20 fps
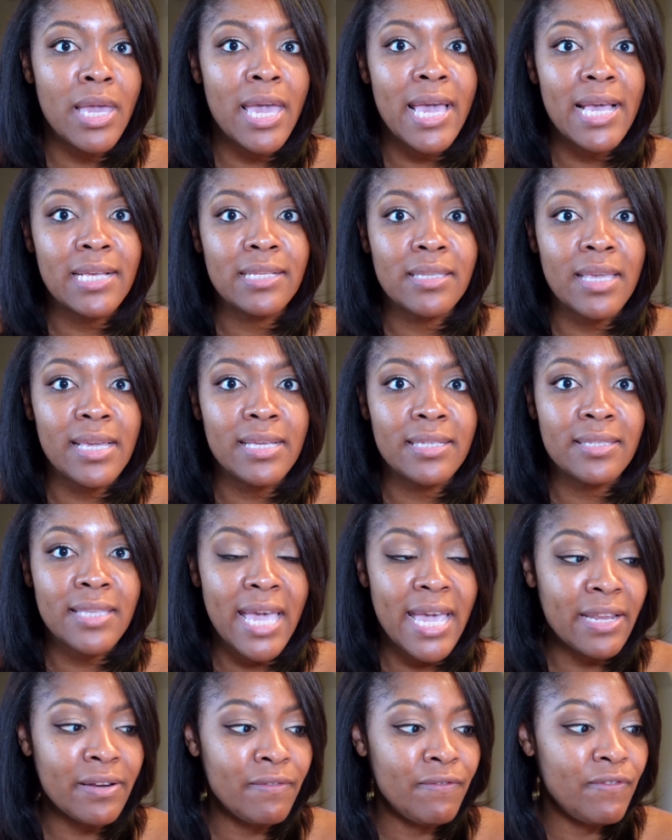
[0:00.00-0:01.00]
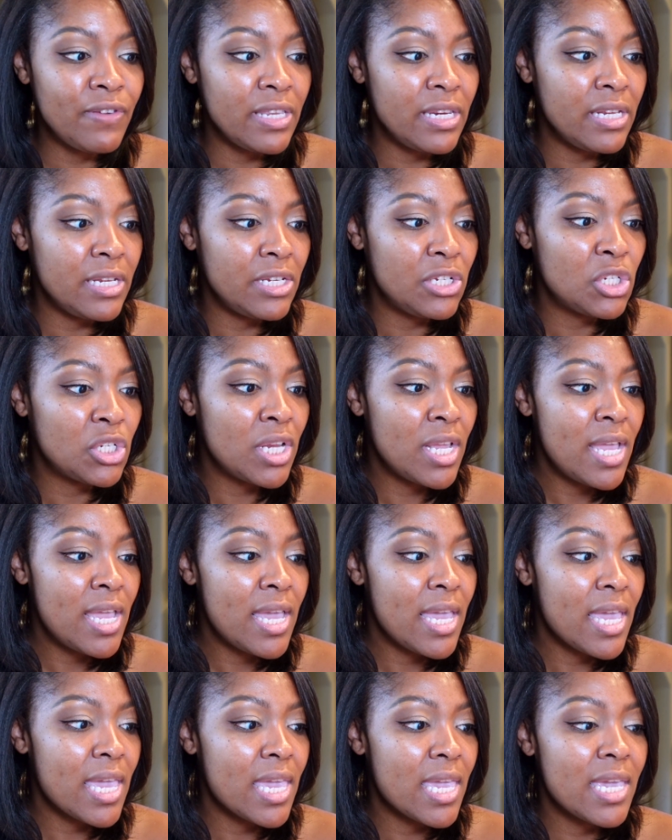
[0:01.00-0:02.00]
has a satin finish,
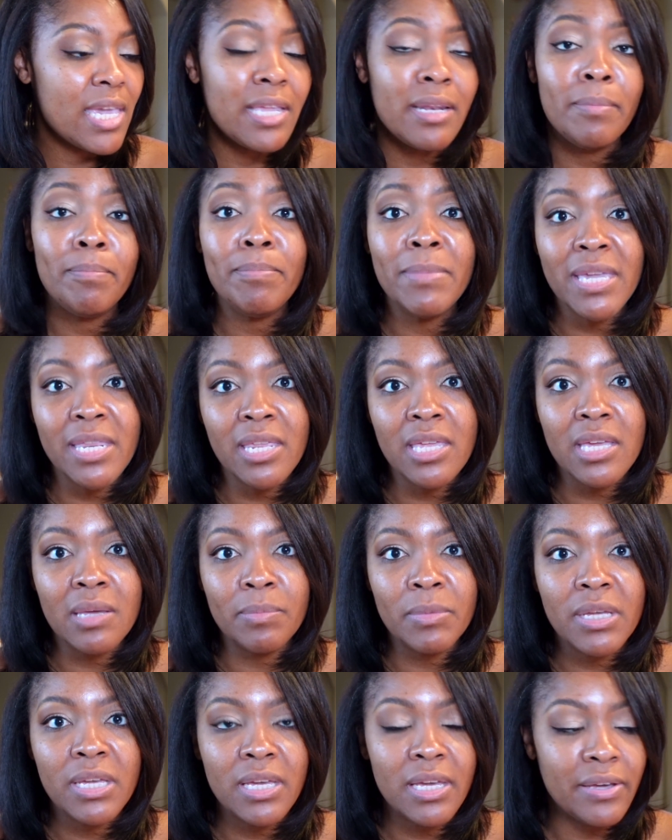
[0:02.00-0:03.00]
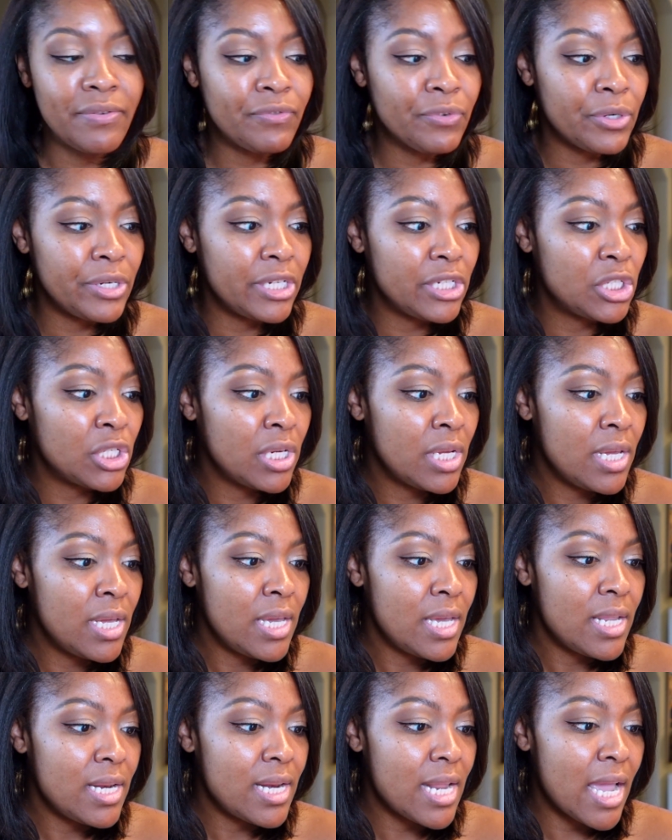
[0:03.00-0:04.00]
and medium coverage.
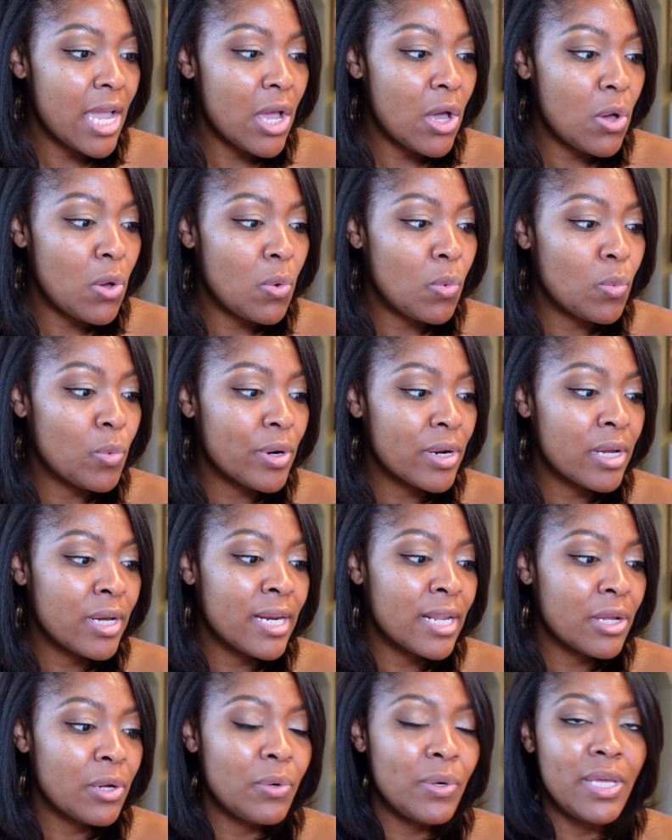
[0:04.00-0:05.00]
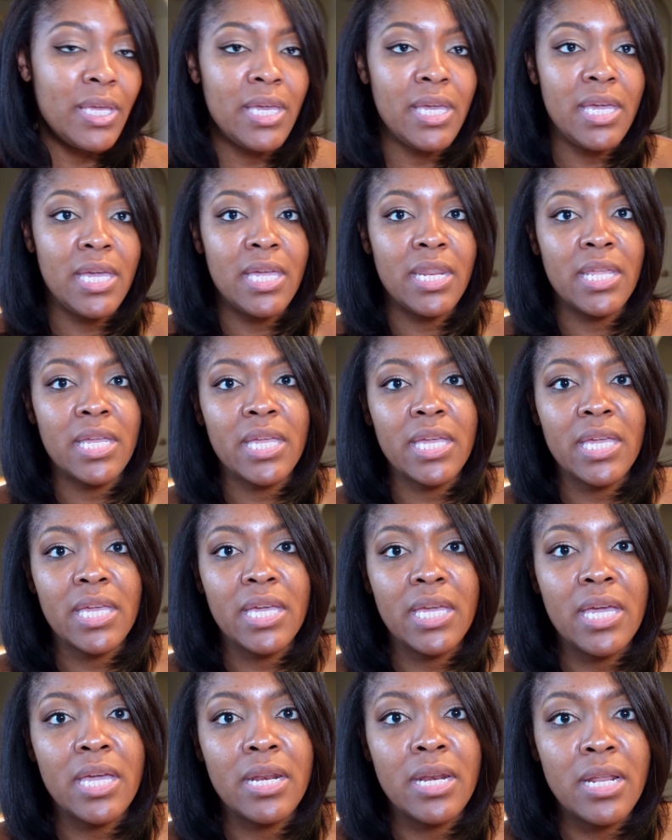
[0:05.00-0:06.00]
Now we're gonna go ahead
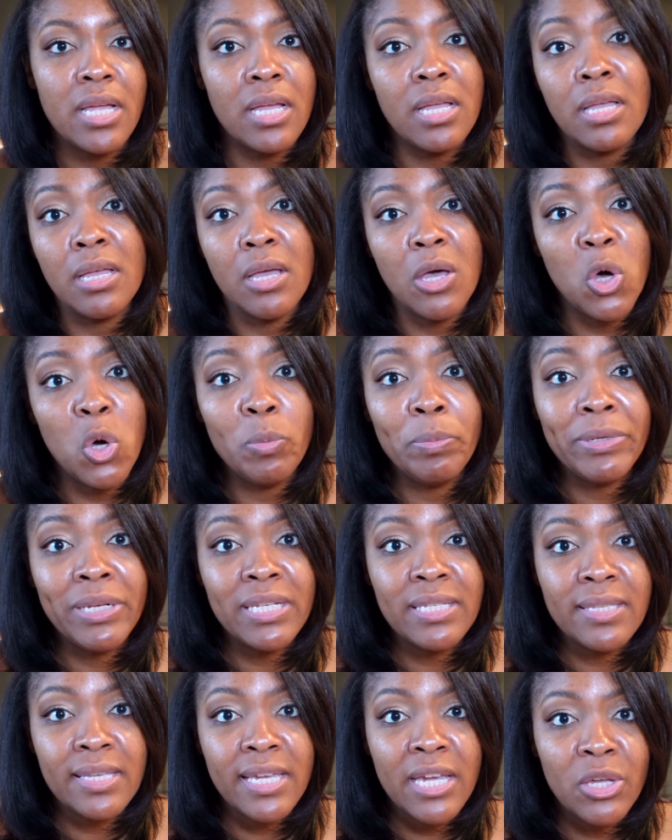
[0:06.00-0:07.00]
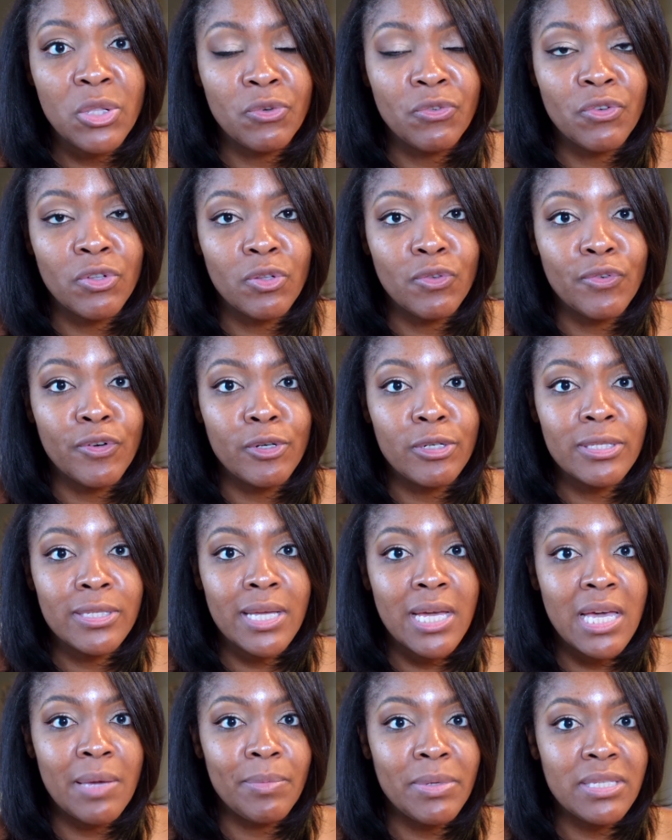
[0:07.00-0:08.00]
and open this together for the first
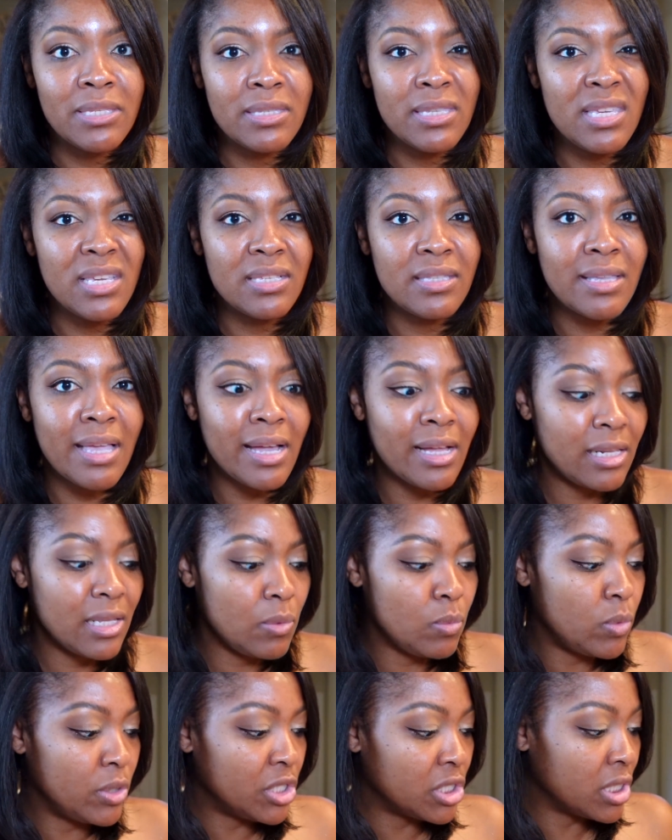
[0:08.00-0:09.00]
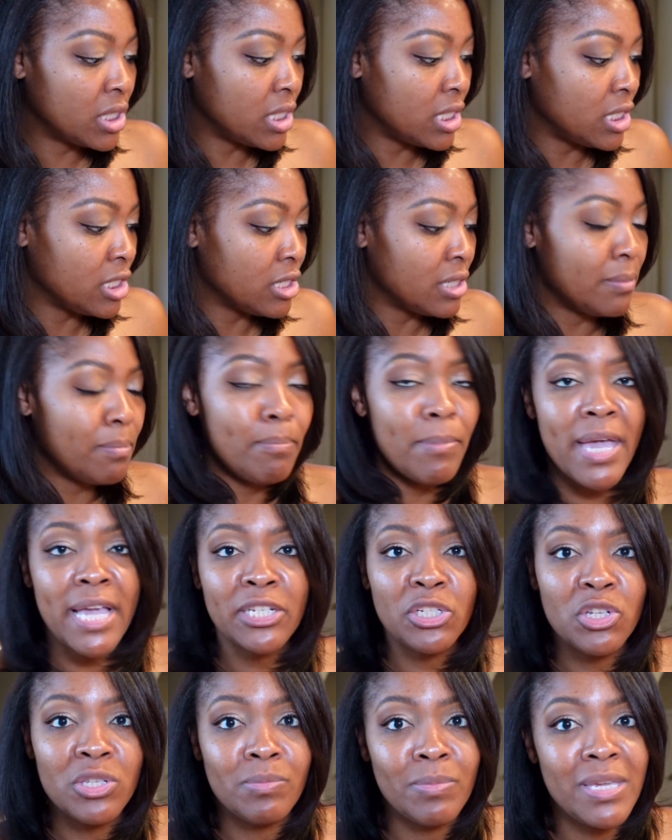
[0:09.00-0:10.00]
time and see exactly which color
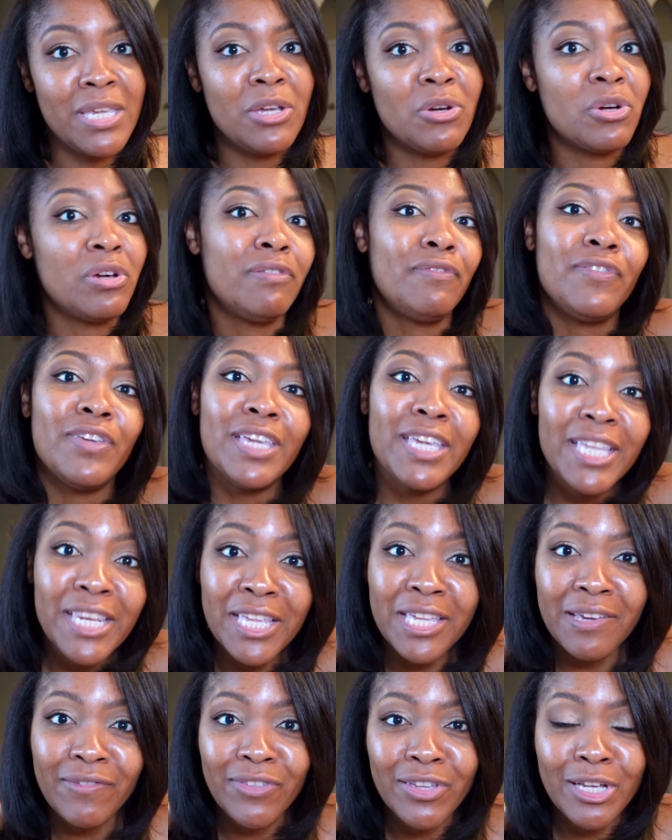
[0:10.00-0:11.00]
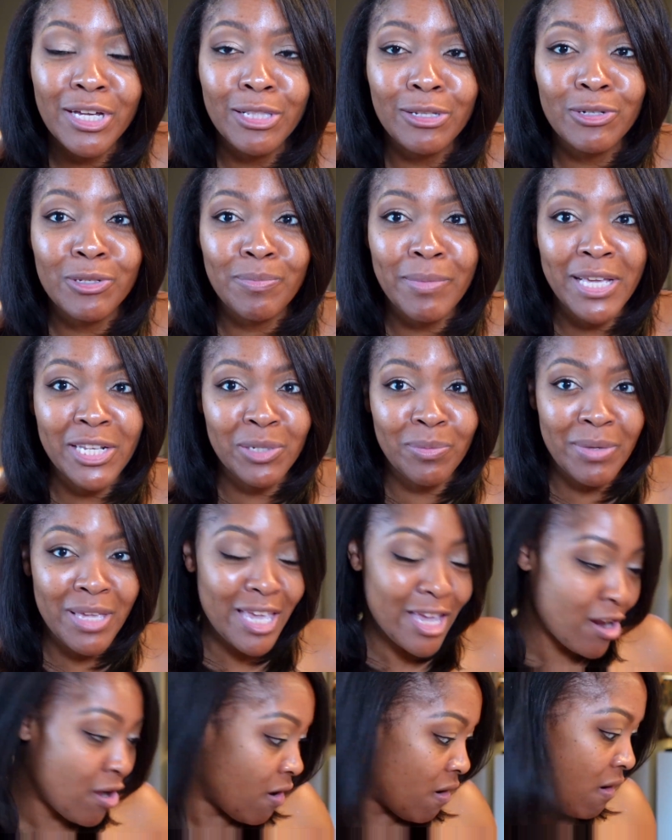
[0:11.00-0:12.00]
matches me or if any of the colors match me
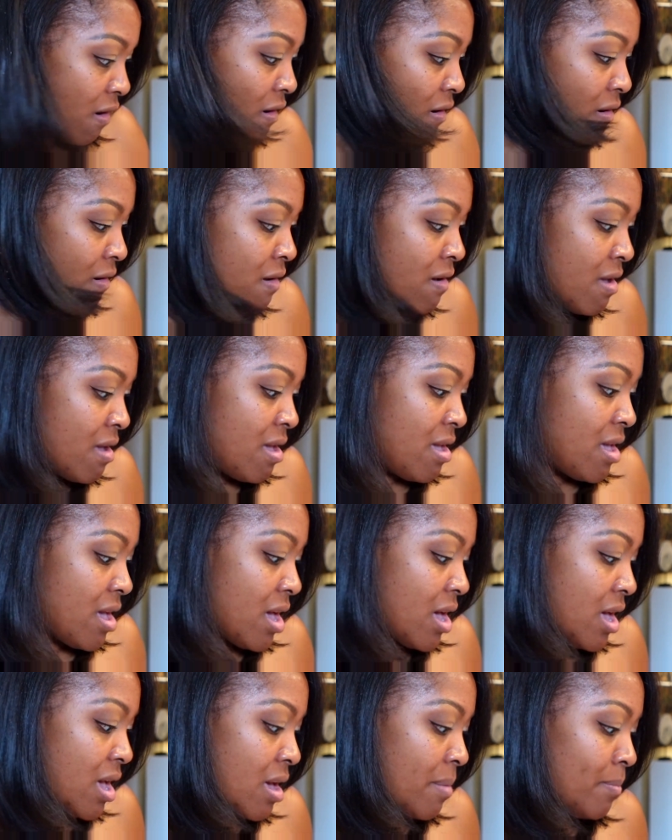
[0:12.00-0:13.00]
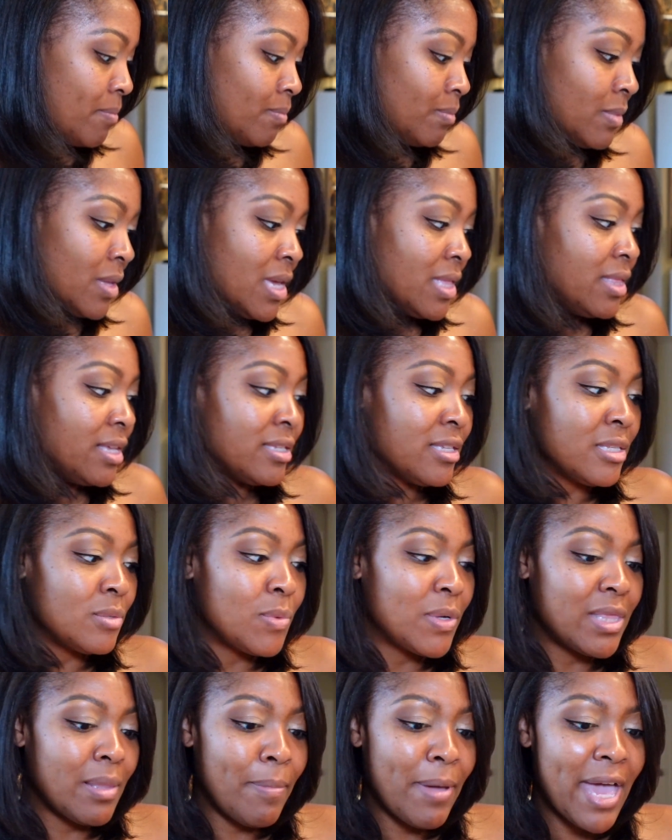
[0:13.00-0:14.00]
at all. Um, this is
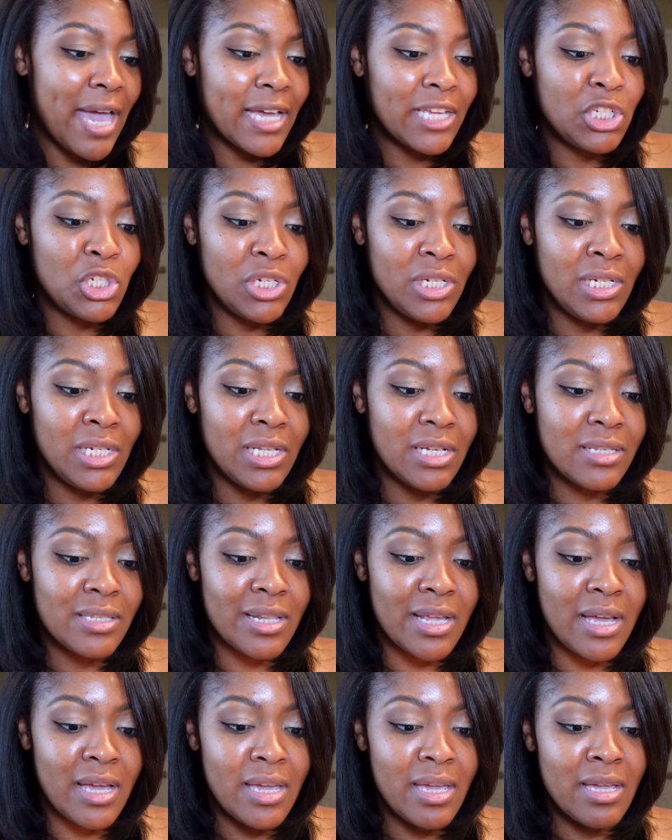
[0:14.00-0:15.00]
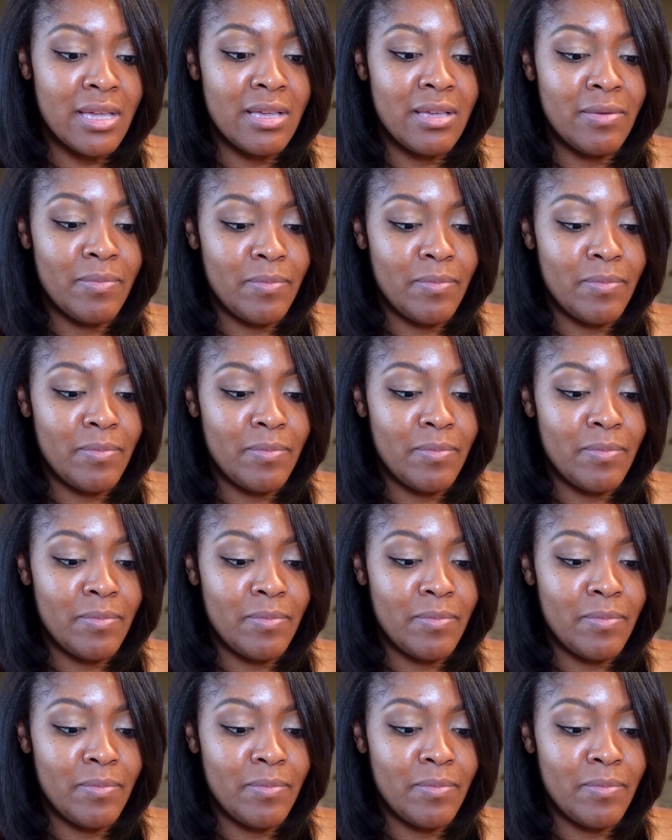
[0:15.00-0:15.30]
what the packaging looks like.